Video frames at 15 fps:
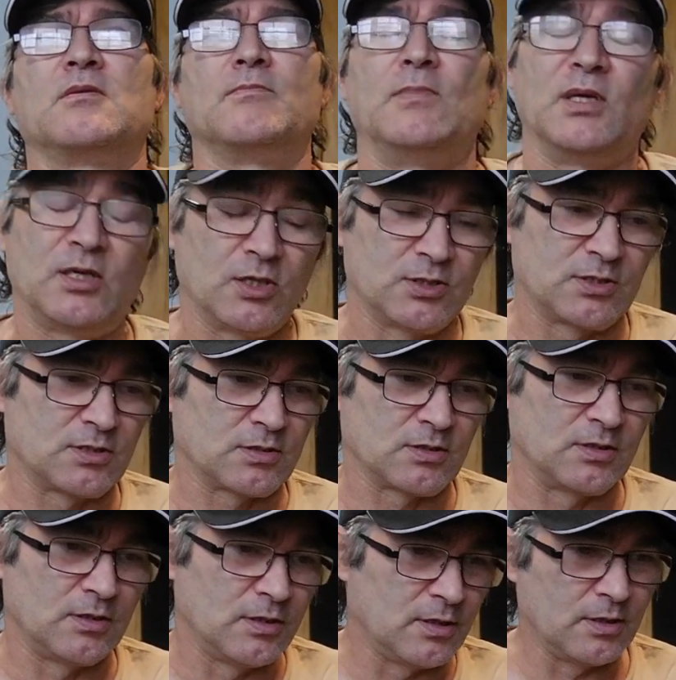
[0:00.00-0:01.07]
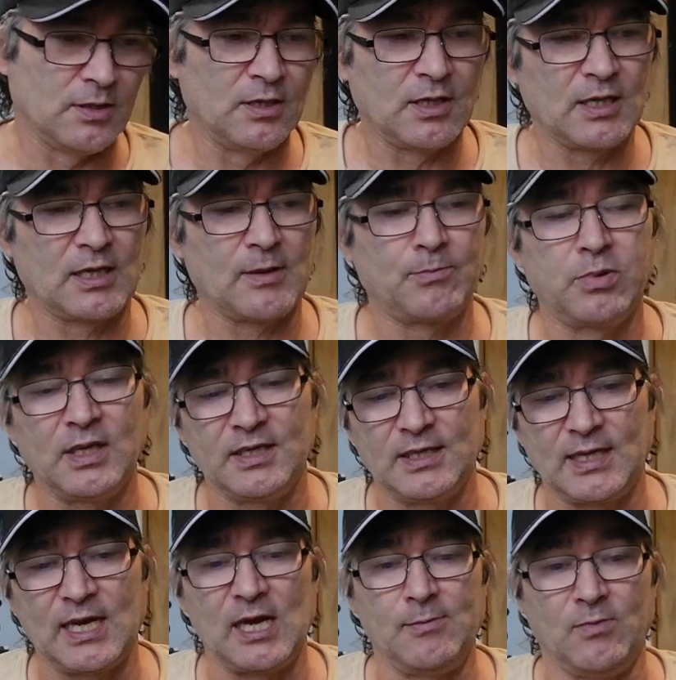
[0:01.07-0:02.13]
because you're going to play the
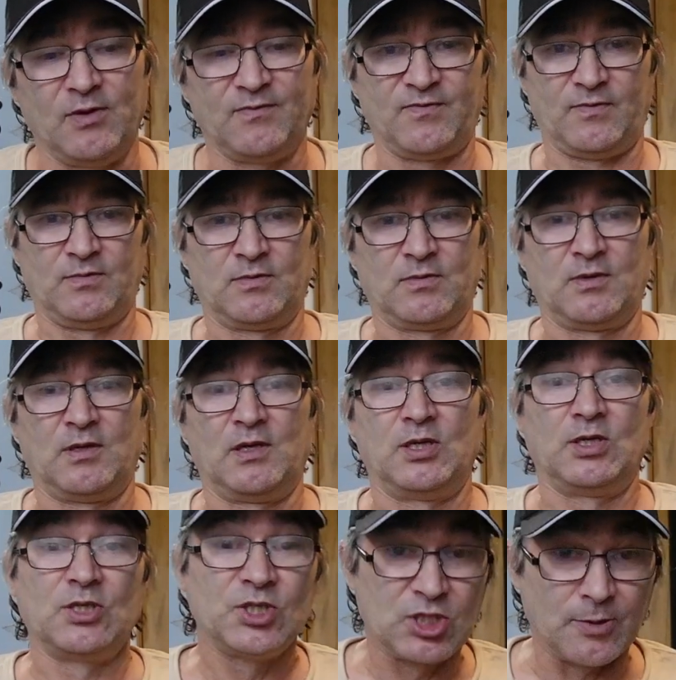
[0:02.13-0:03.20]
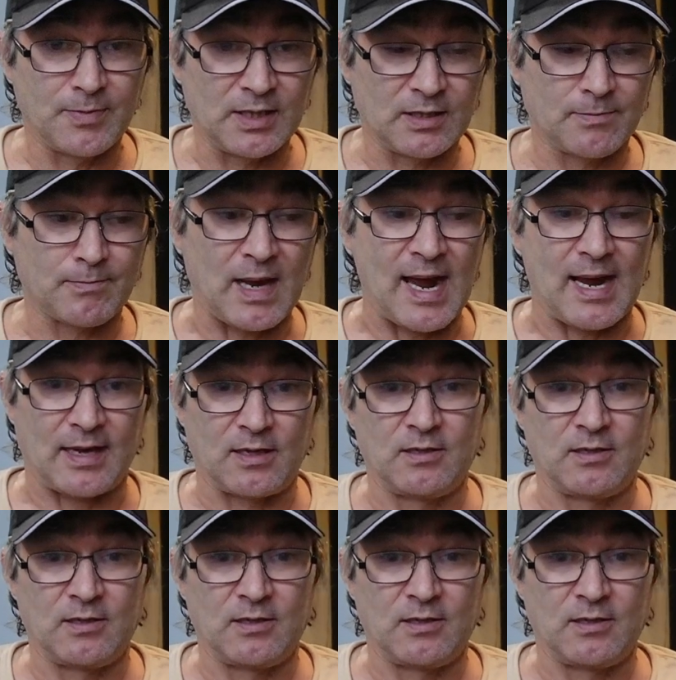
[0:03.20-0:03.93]
game of shipping it back